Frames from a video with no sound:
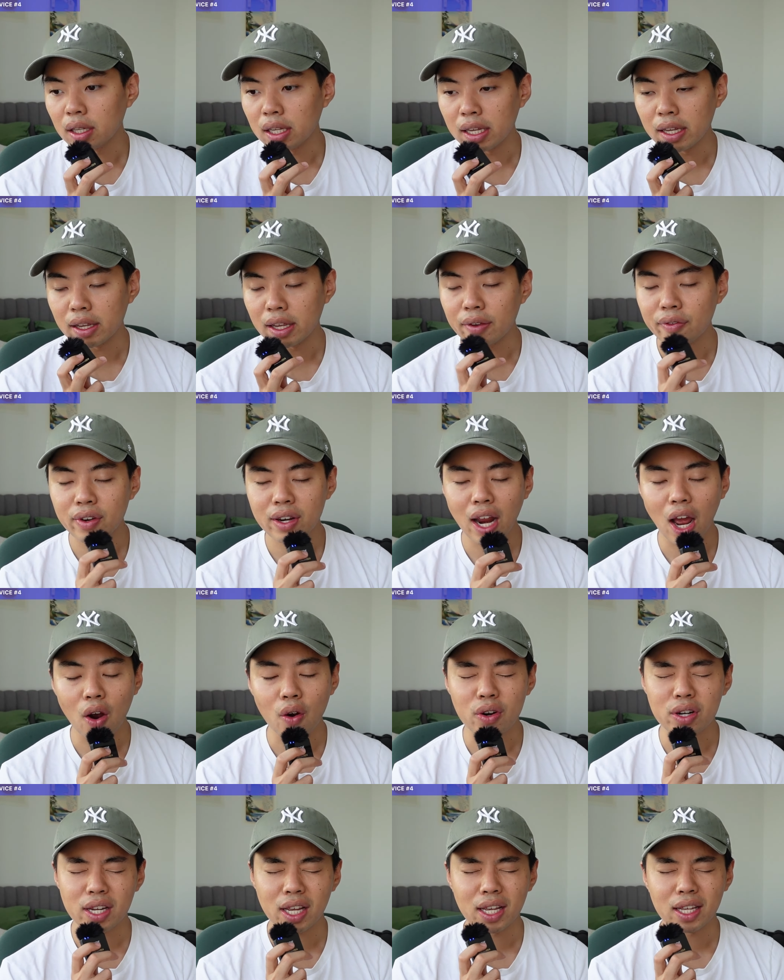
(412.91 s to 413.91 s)
Even
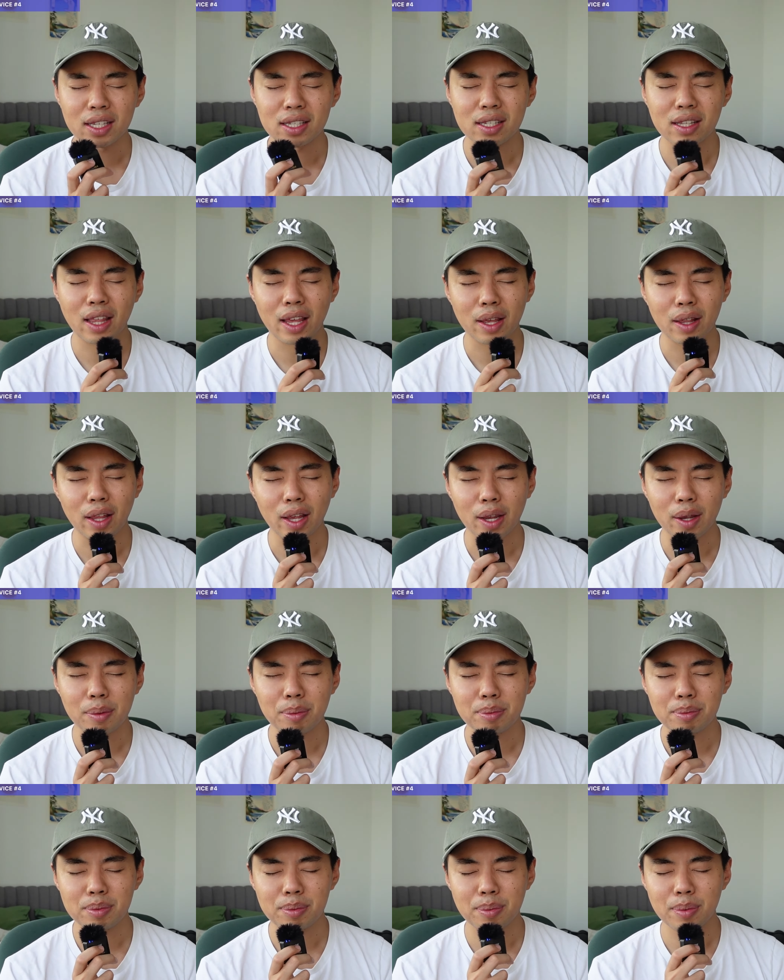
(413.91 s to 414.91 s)
nowadays, they like
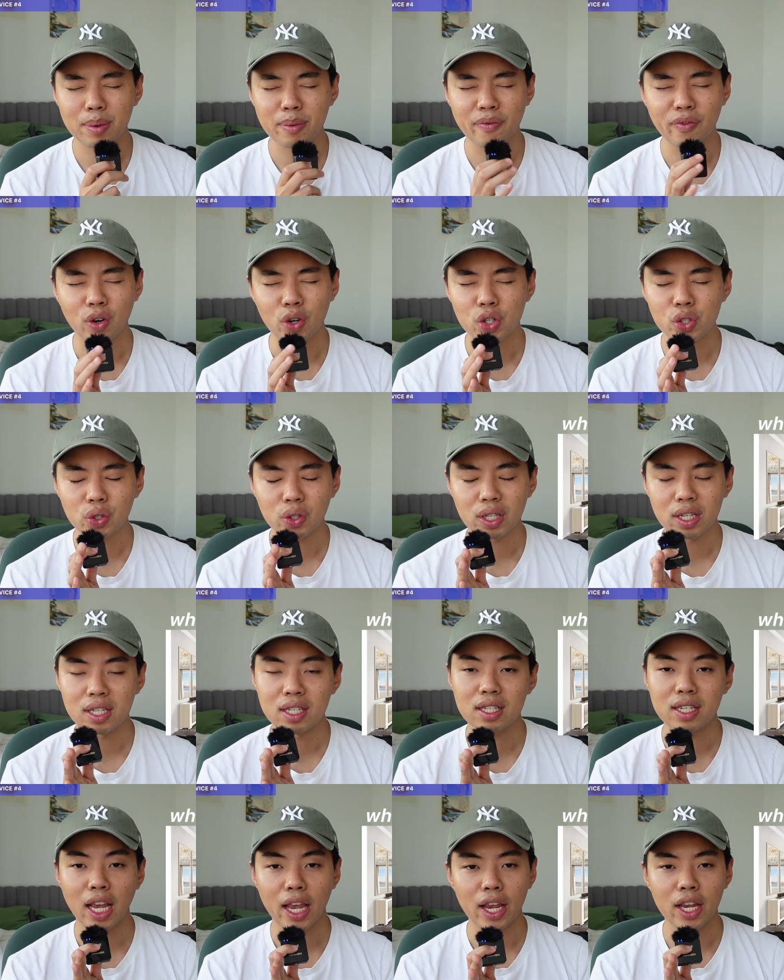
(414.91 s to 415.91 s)
virtually
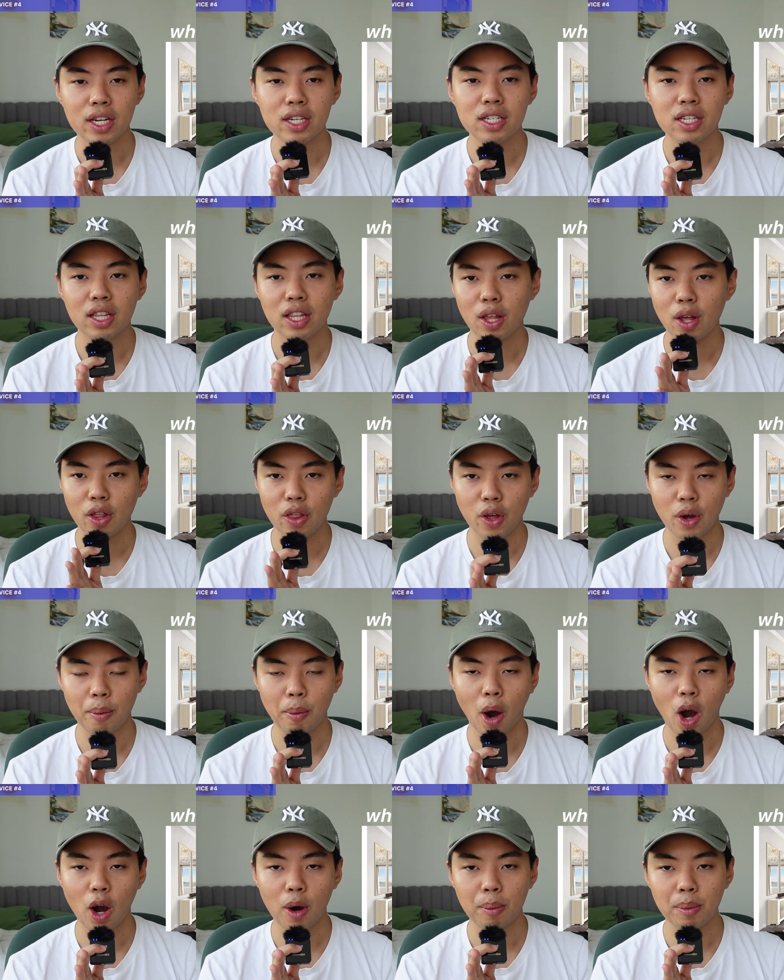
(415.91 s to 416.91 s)
stage the
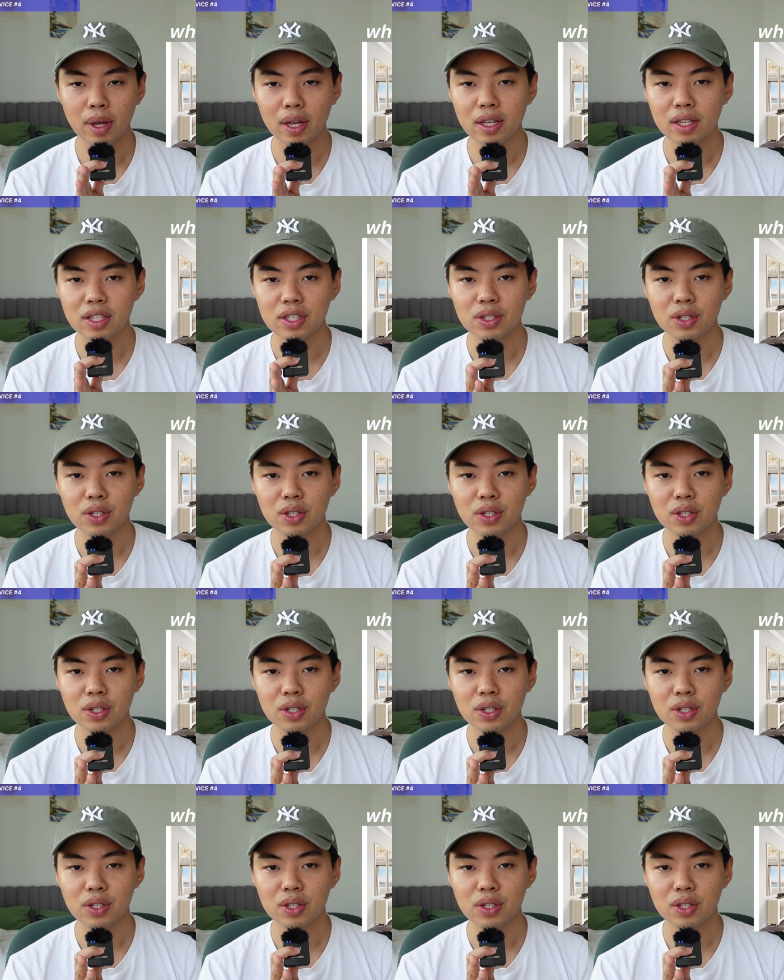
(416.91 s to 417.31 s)
apartment,